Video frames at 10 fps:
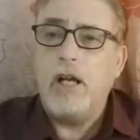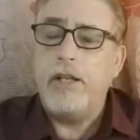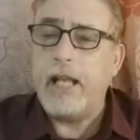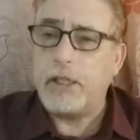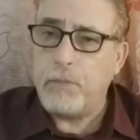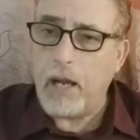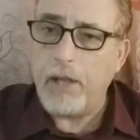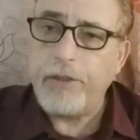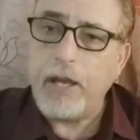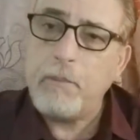Next
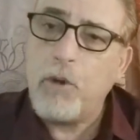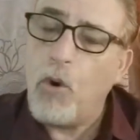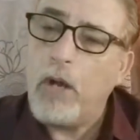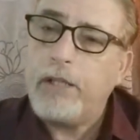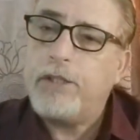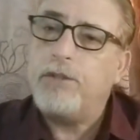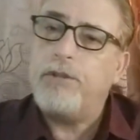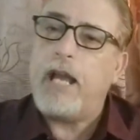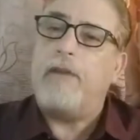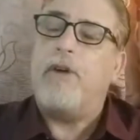month, I'm going to
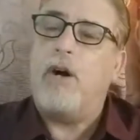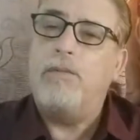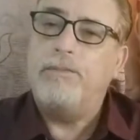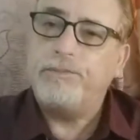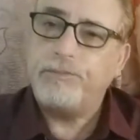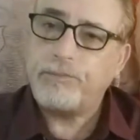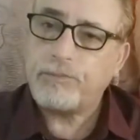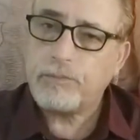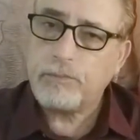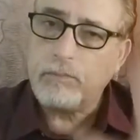Davao.
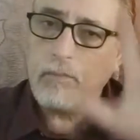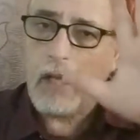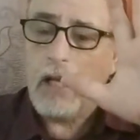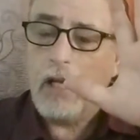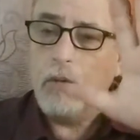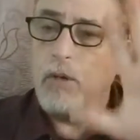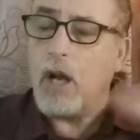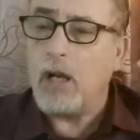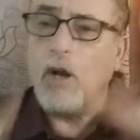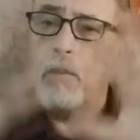We're
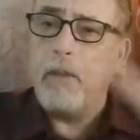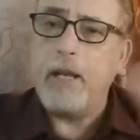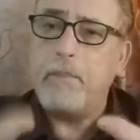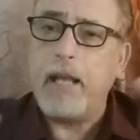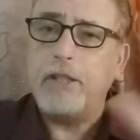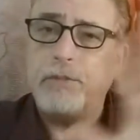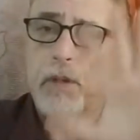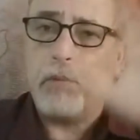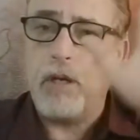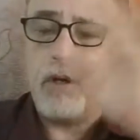going to go many places,
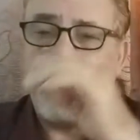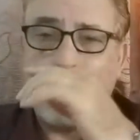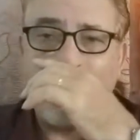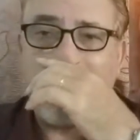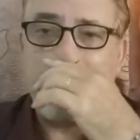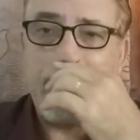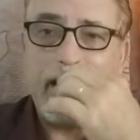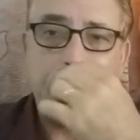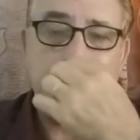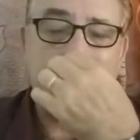but we're going to go 4 or 5
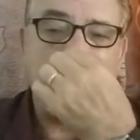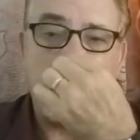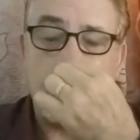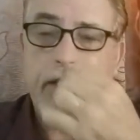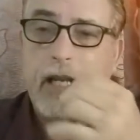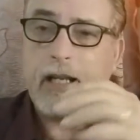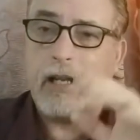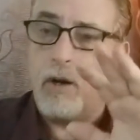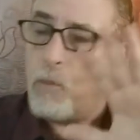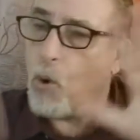places. And we're going to check,
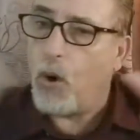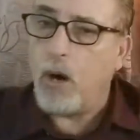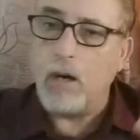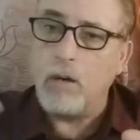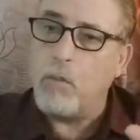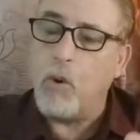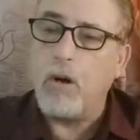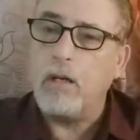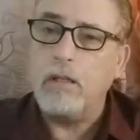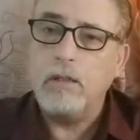or more.
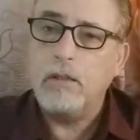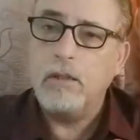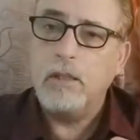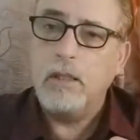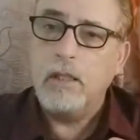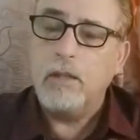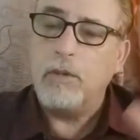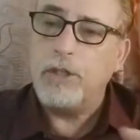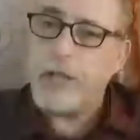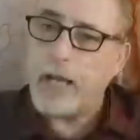
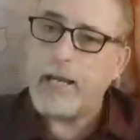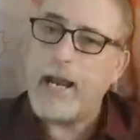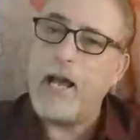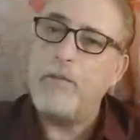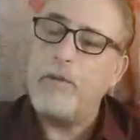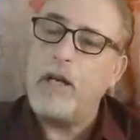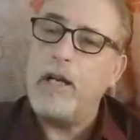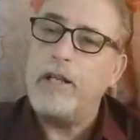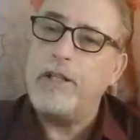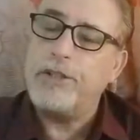We're going to check it out. We're
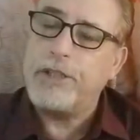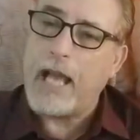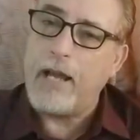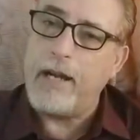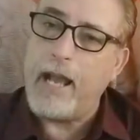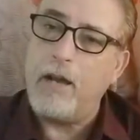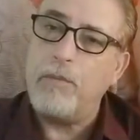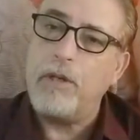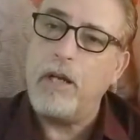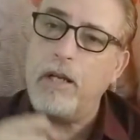going to scout it out.
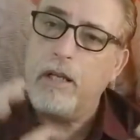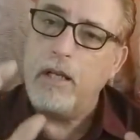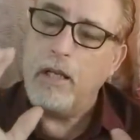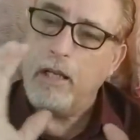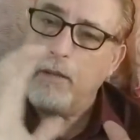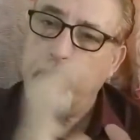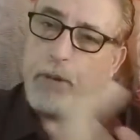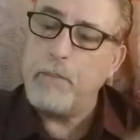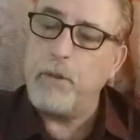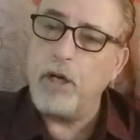We're going to
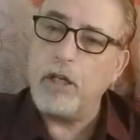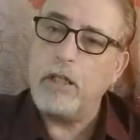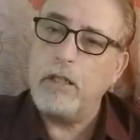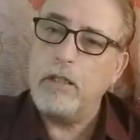pre-book